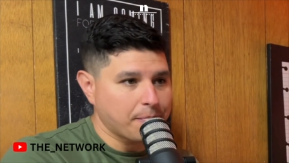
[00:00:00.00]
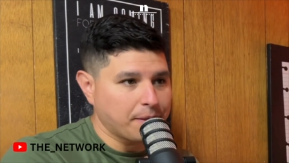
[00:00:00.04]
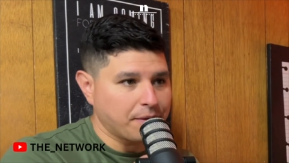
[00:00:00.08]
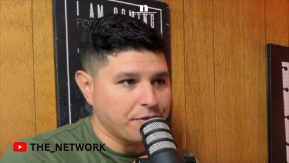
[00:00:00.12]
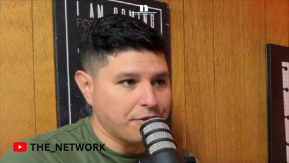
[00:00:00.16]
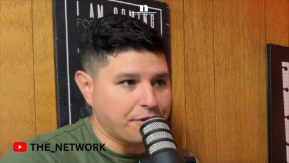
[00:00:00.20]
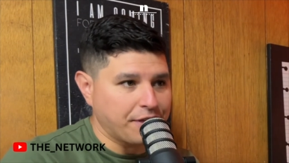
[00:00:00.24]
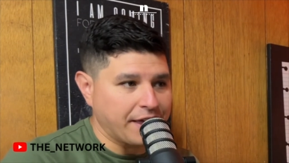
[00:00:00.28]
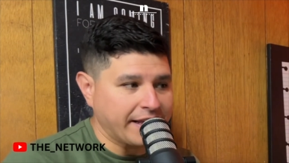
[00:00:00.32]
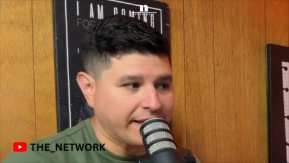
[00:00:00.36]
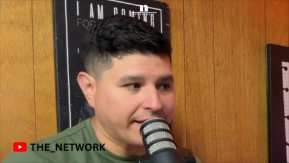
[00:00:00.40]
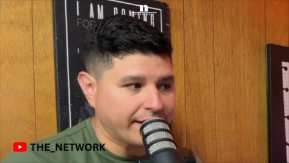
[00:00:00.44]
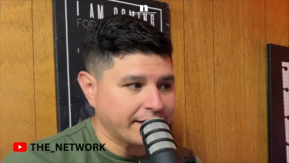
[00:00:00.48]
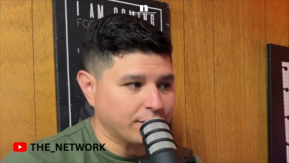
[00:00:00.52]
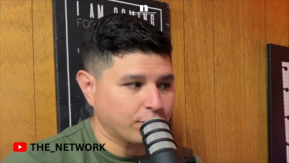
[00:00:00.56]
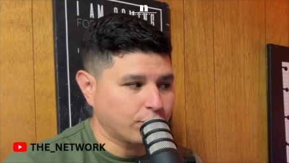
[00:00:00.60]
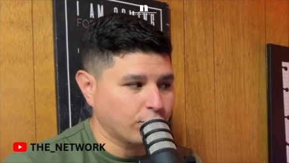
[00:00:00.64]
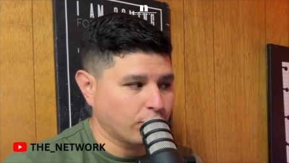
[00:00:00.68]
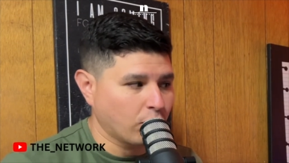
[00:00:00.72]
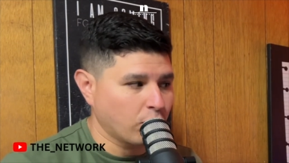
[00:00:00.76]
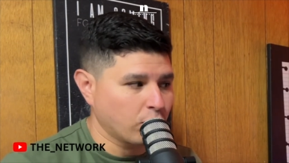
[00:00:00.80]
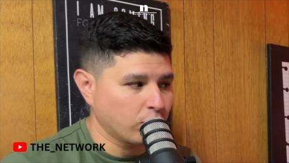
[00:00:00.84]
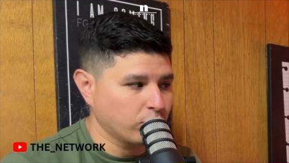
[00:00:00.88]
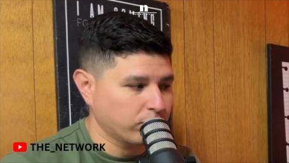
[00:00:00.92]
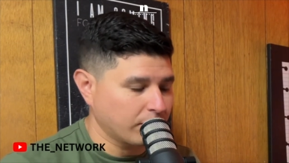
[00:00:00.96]
Think and
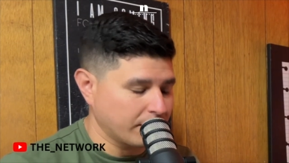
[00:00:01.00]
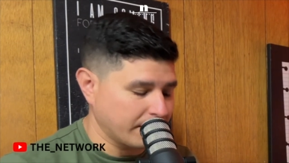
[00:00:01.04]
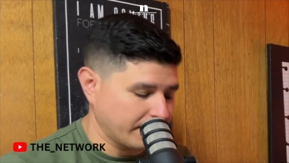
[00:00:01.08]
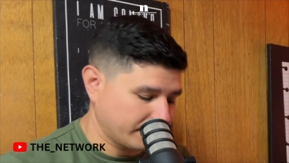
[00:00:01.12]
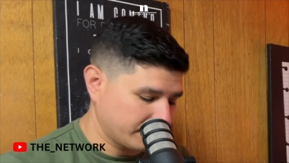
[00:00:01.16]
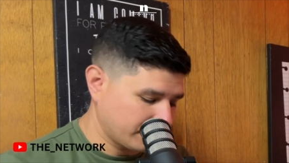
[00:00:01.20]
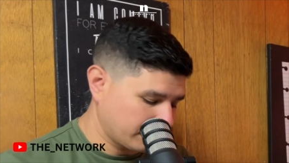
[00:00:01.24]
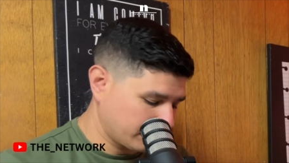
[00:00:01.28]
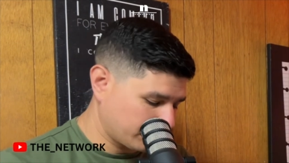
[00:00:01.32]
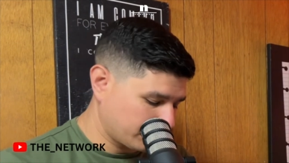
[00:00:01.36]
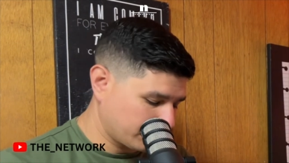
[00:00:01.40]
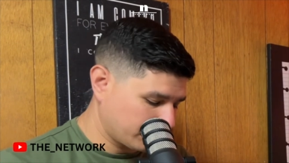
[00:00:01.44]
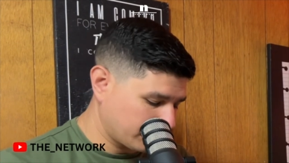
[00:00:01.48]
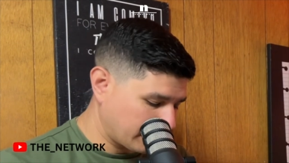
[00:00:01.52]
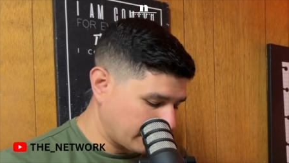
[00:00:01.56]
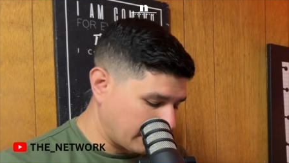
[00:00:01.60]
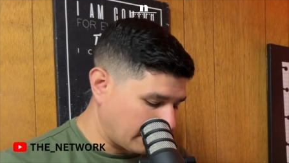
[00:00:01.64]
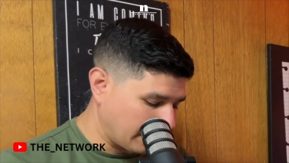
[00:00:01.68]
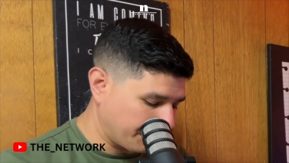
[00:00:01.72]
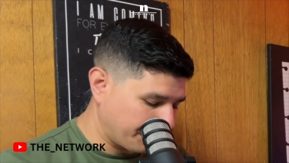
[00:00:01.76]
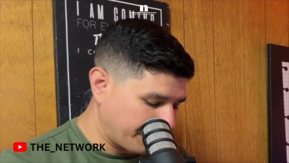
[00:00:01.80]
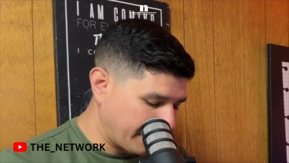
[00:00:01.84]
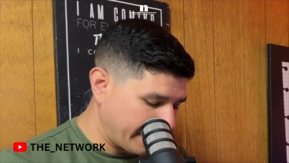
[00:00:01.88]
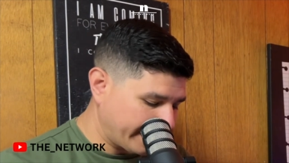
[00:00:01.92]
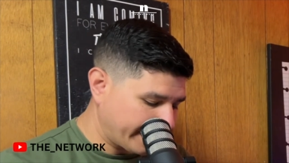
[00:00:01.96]
Grow Rich, uh,
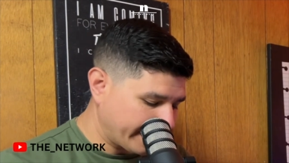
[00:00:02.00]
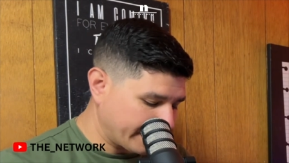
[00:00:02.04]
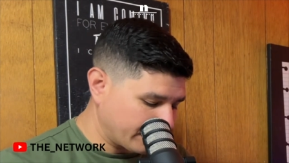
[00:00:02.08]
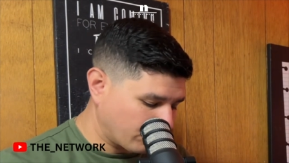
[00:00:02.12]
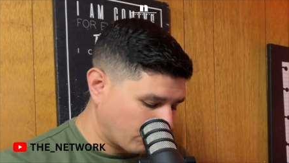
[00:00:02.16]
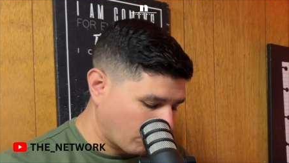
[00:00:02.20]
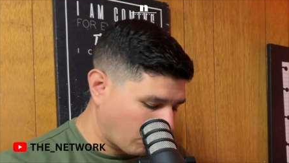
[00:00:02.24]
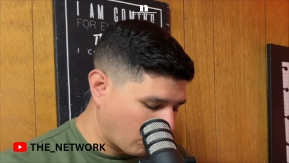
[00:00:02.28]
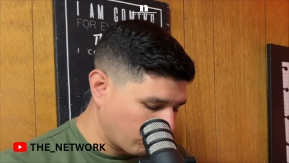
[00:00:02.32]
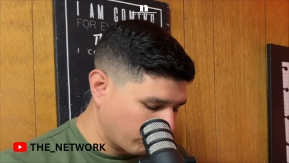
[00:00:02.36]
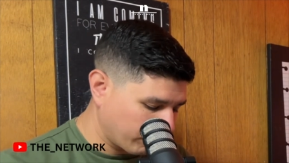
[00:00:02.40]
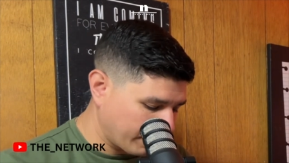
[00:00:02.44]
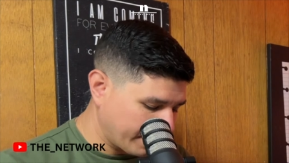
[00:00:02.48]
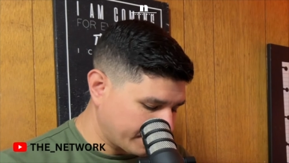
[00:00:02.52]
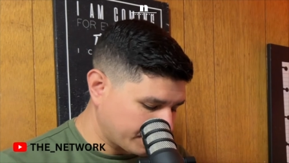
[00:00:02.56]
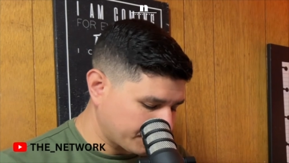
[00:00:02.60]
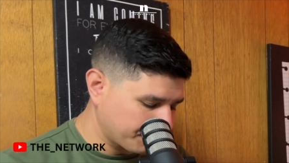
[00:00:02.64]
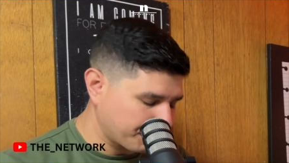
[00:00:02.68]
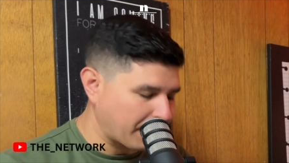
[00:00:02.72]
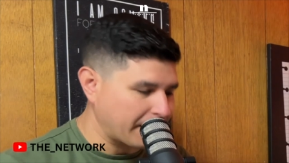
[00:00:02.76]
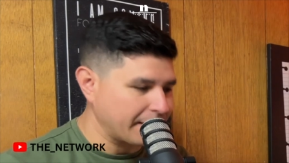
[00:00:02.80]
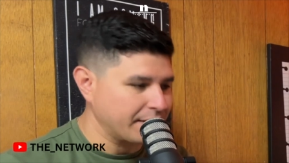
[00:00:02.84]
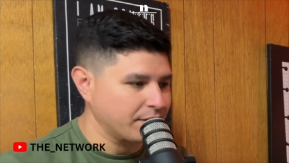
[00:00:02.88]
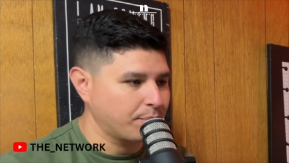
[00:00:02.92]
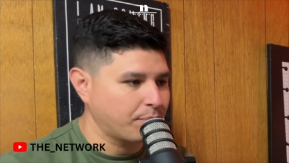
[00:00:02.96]
Think and Grow Rich
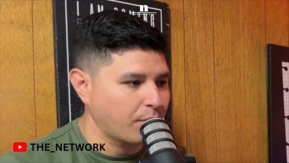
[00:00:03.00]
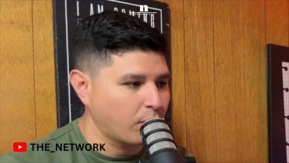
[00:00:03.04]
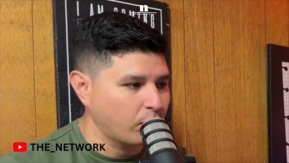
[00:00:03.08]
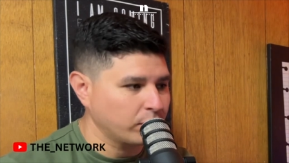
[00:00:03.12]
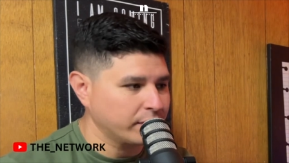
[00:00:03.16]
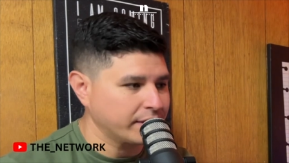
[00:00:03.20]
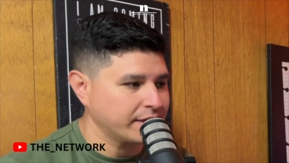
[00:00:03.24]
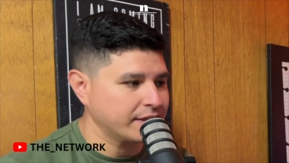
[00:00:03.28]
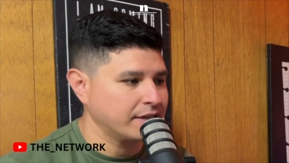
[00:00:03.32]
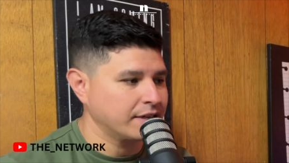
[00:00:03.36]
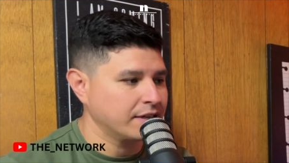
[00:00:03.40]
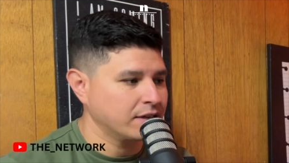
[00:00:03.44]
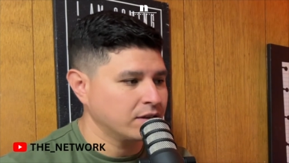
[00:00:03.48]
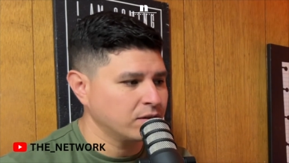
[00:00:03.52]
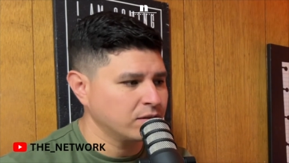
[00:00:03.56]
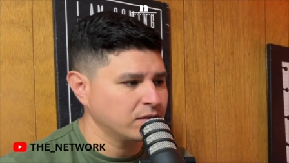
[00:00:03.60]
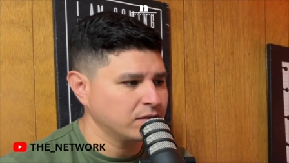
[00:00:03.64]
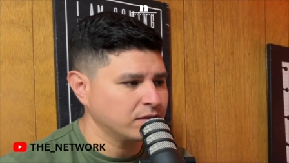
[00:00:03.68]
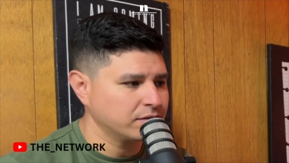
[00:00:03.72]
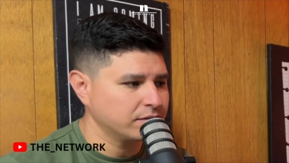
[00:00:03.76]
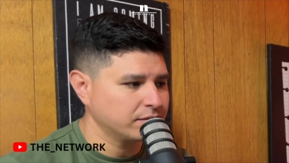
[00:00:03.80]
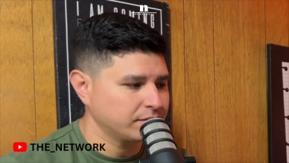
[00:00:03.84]
by Napoleon Hill.